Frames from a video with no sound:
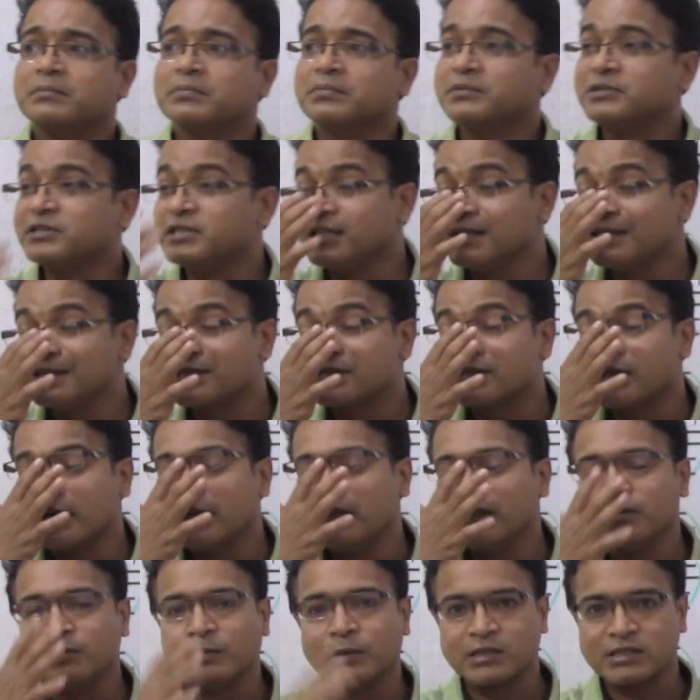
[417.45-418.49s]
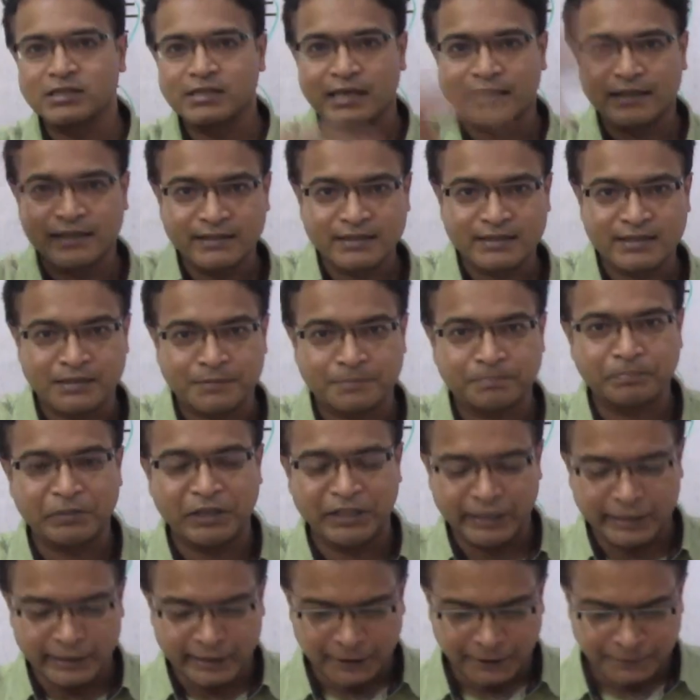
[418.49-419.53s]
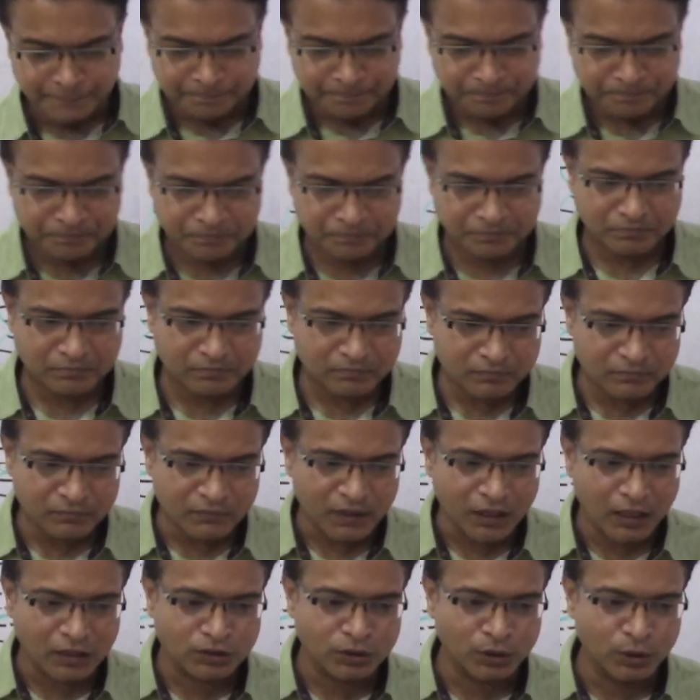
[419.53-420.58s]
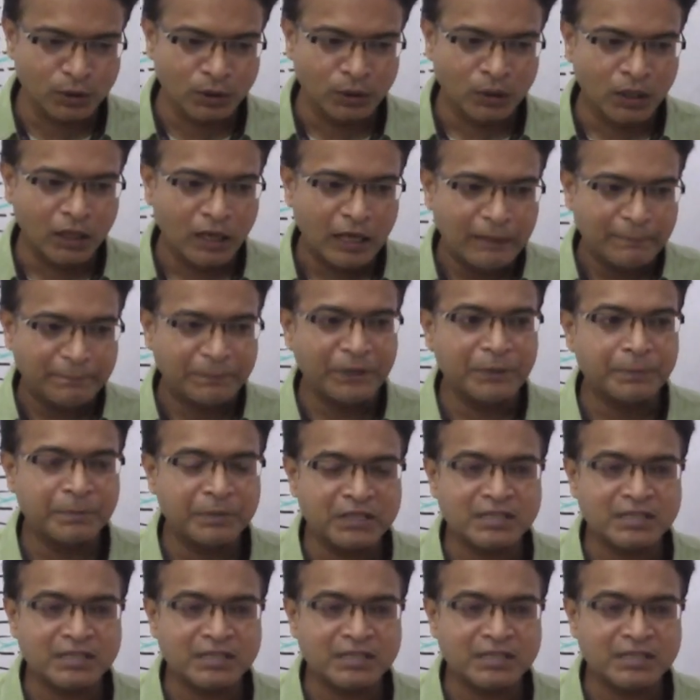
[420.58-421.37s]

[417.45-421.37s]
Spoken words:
gene study was at its peak. So people